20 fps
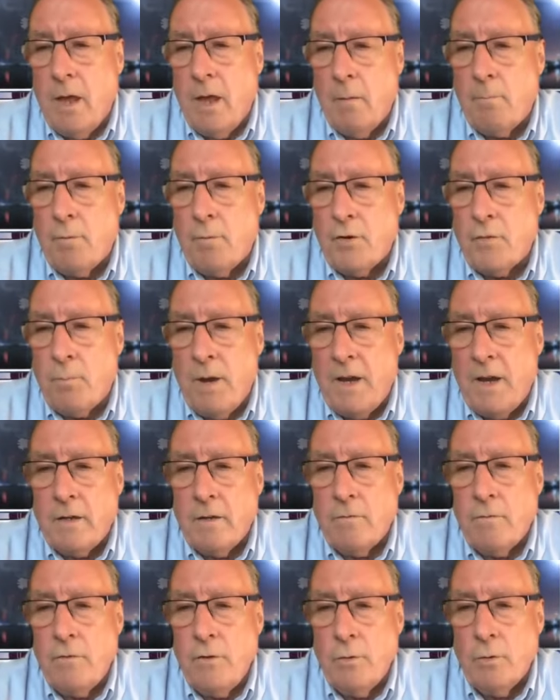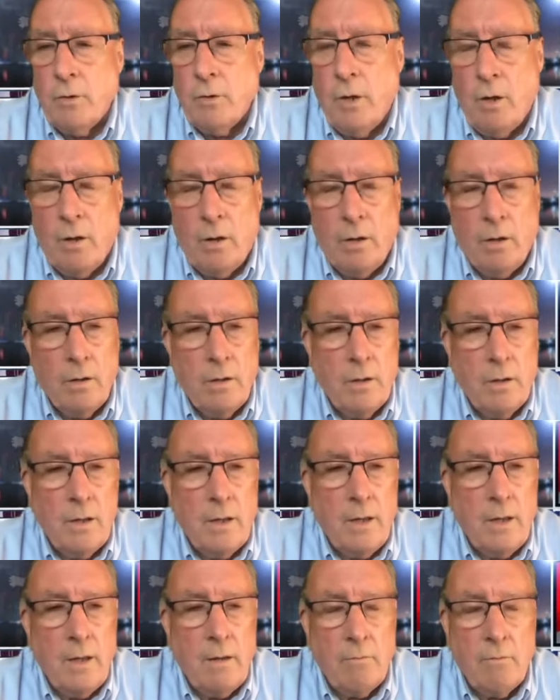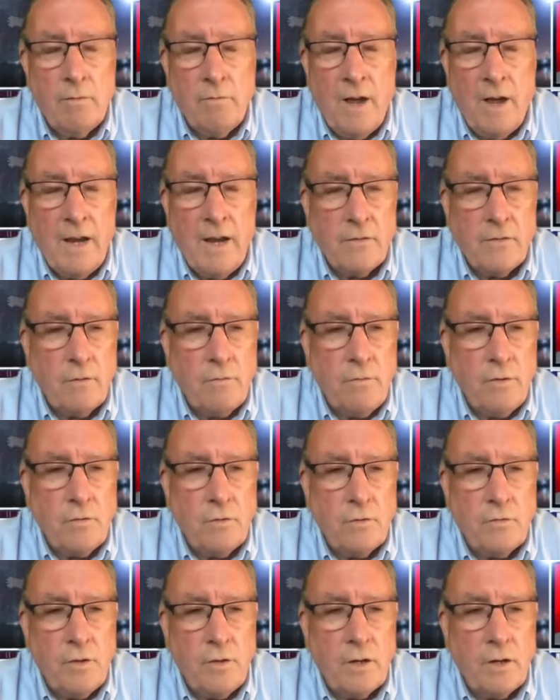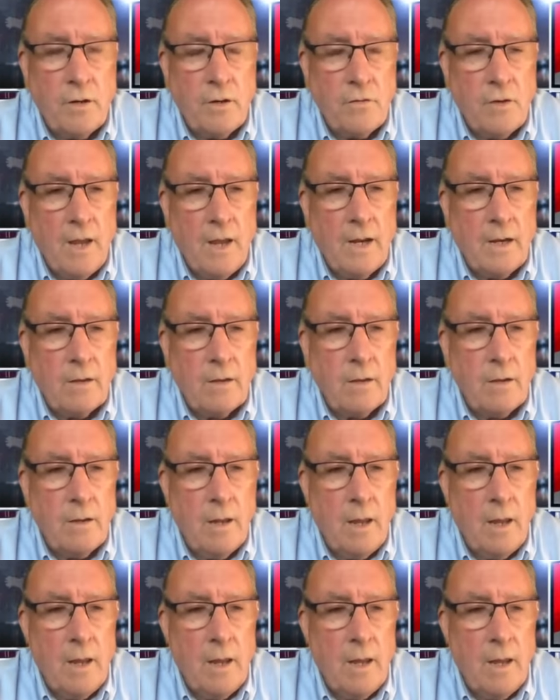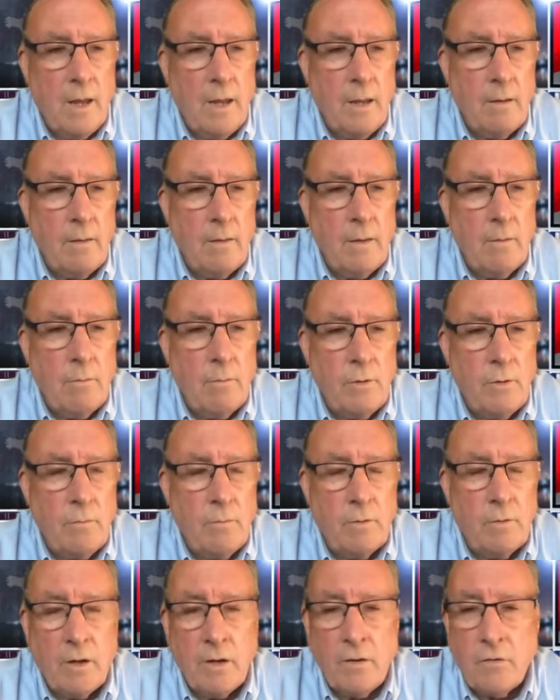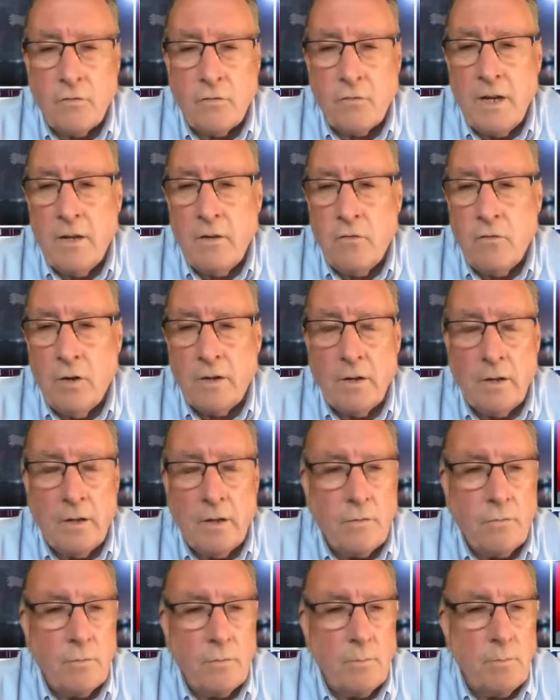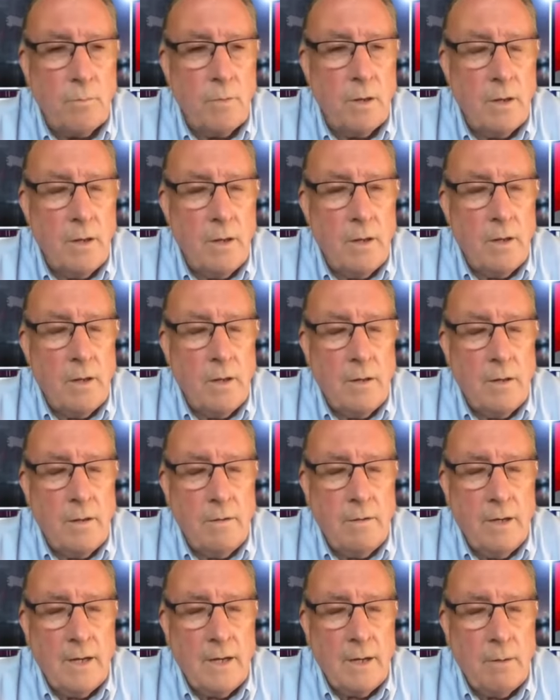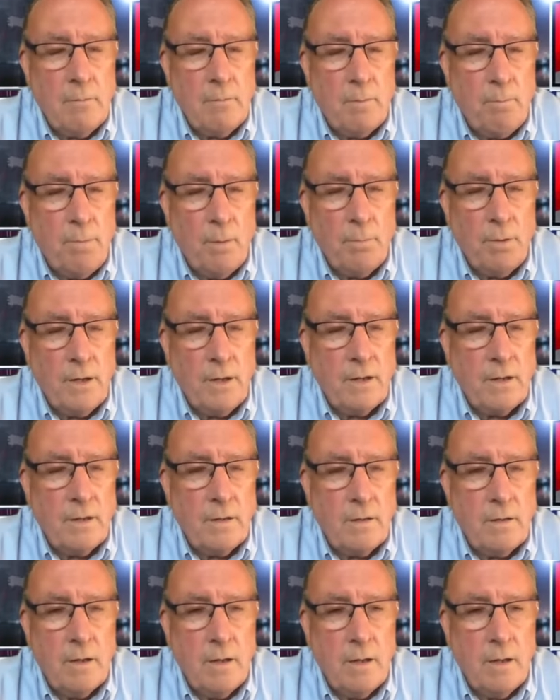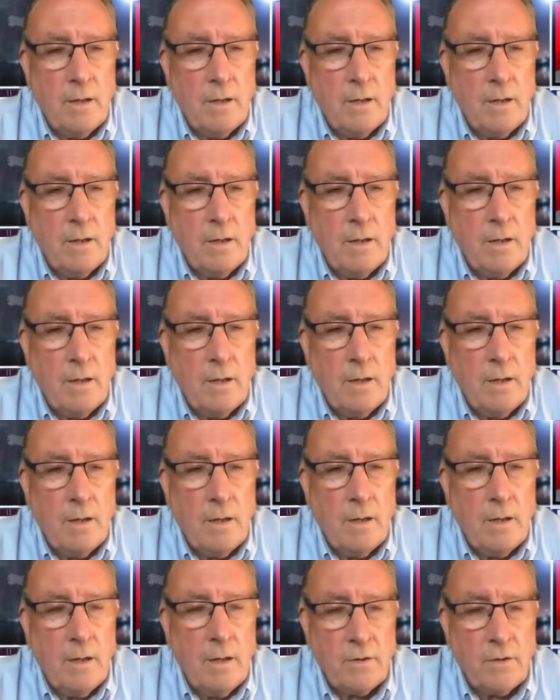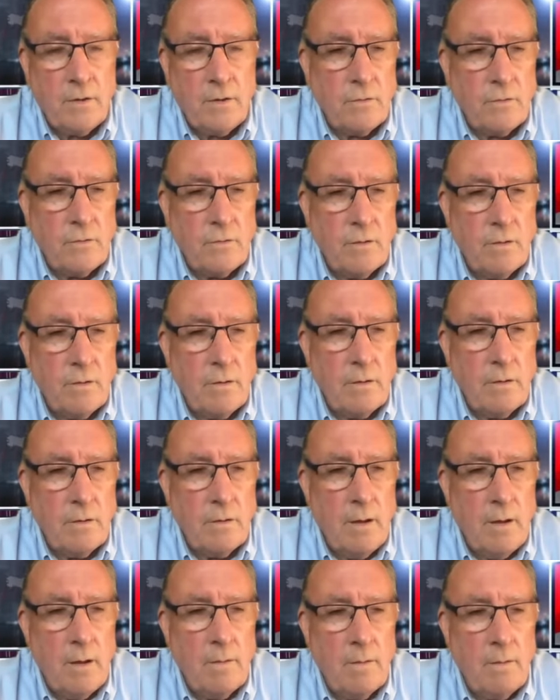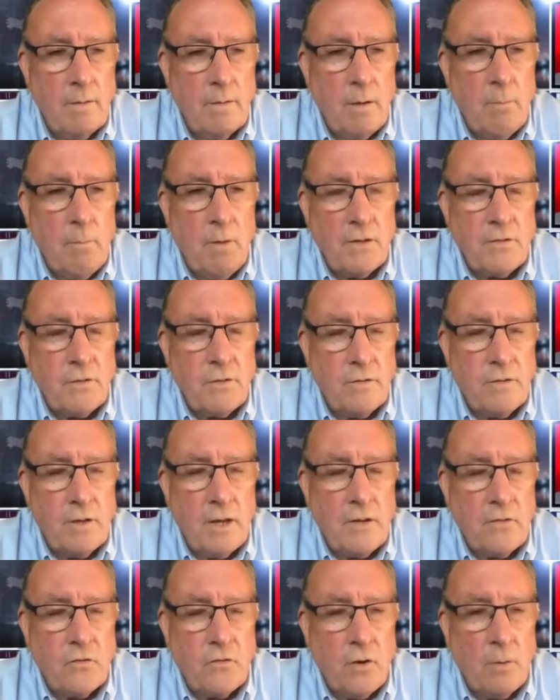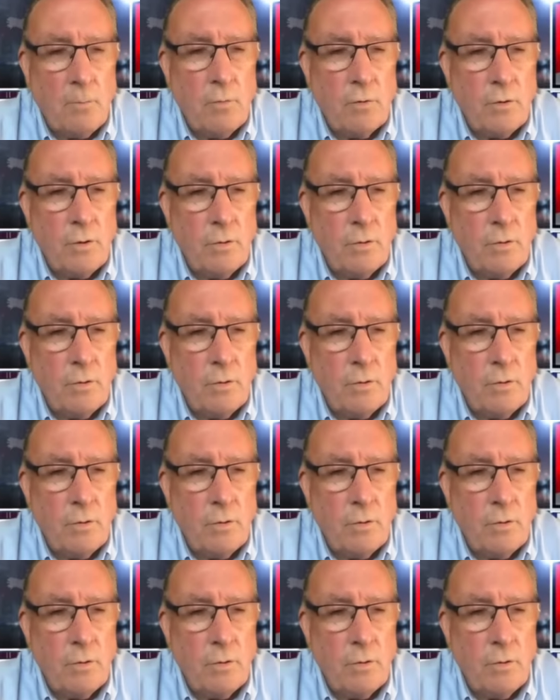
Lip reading: prospective new law, revised Official Secrets Act, that would constrain journalists from dealing with public interest matters? How much does that trouble you?